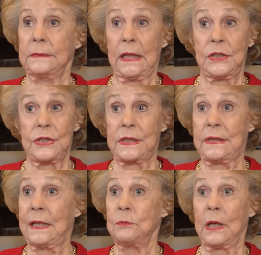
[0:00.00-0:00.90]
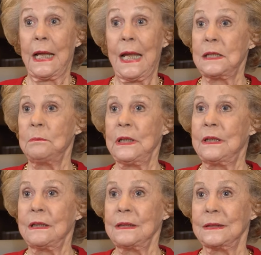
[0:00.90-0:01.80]
I just did what had to be
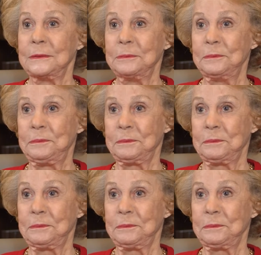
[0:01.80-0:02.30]
done.